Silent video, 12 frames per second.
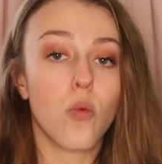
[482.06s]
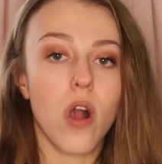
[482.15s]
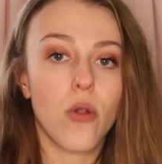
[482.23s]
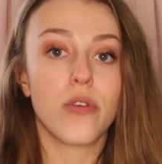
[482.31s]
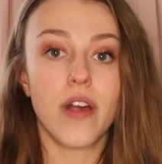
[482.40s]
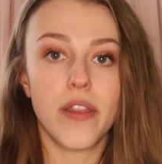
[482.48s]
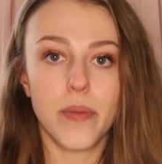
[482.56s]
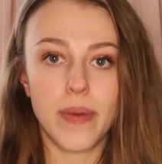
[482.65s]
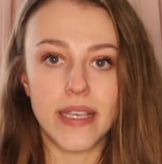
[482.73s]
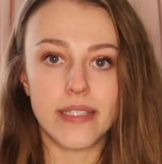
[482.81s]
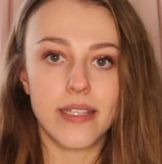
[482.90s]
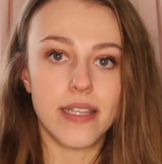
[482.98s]
work with other
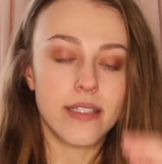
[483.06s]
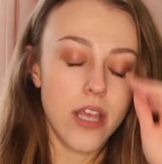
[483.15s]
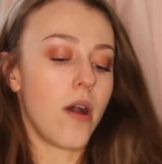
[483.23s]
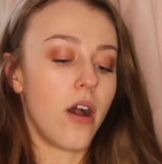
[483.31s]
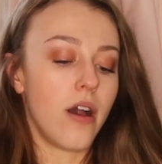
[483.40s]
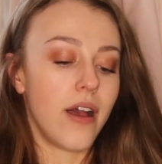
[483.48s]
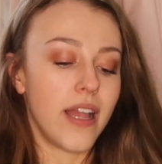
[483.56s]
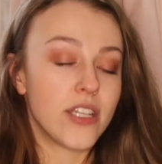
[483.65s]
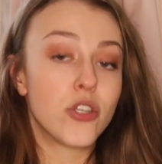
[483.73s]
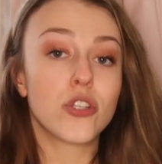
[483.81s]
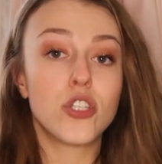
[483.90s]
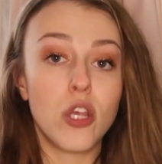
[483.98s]
pieces. I
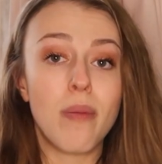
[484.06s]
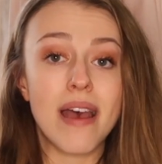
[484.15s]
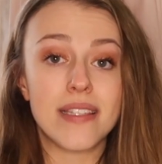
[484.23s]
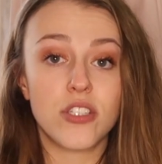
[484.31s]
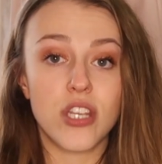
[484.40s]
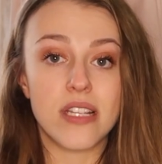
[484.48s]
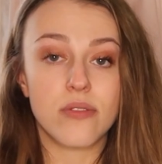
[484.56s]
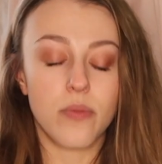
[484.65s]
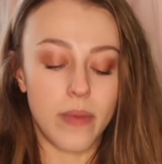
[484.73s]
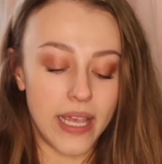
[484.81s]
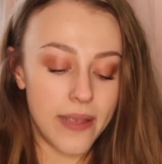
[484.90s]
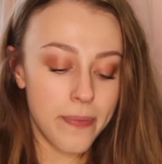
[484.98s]
took 2 pairs of jeans with
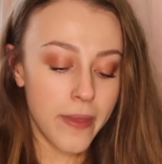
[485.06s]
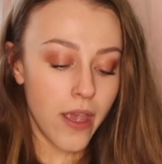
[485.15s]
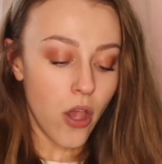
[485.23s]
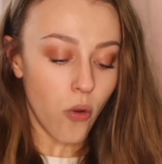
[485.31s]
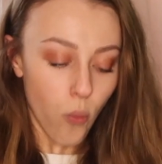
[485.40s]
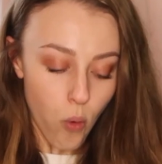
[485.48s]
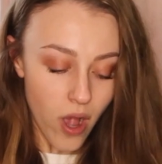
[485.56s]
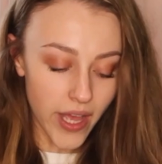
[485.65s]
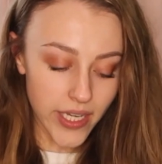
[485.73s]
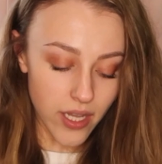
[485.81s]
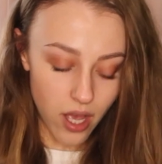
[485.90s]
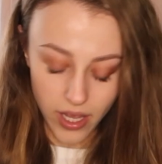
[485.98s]
me.
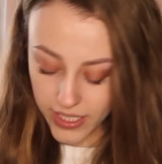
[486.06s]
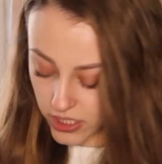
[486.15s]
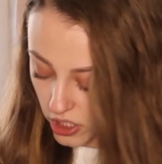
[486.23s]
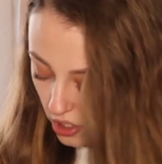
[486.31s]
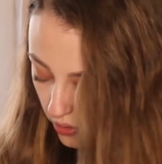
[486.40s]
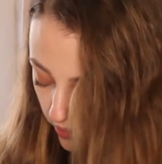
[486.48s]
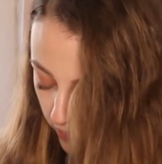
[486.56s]
One I took